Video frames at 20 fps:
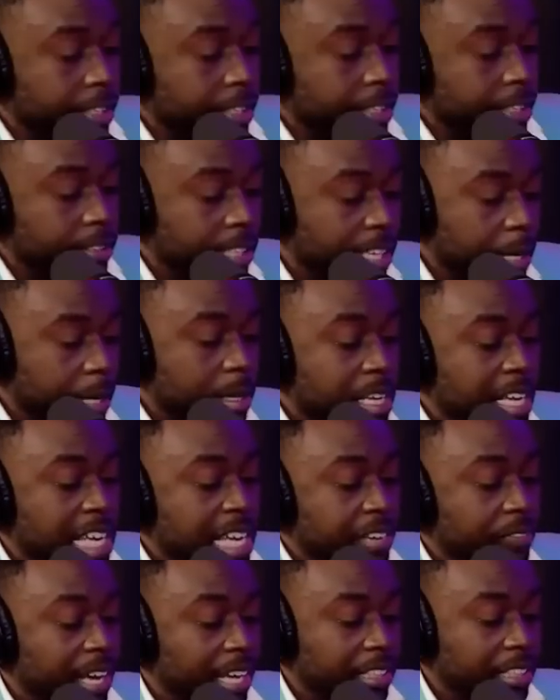
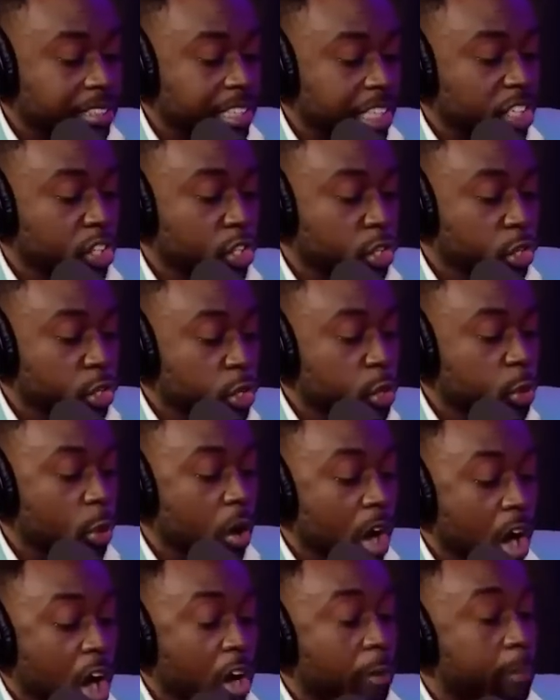If I said you
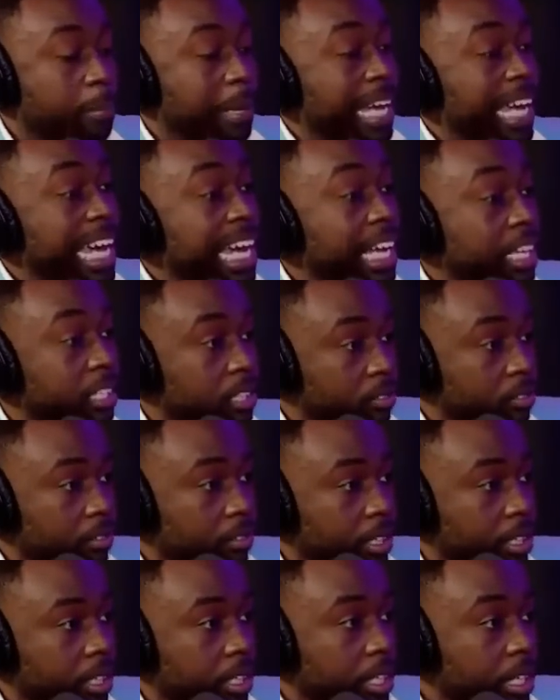are pandering,
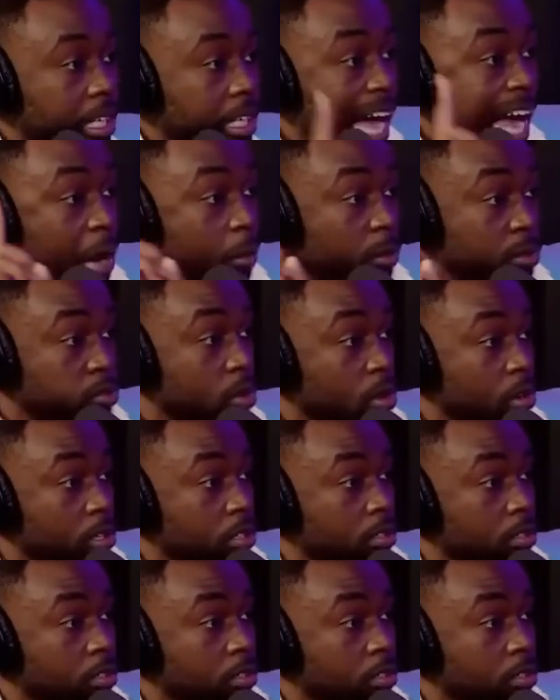I was wrong.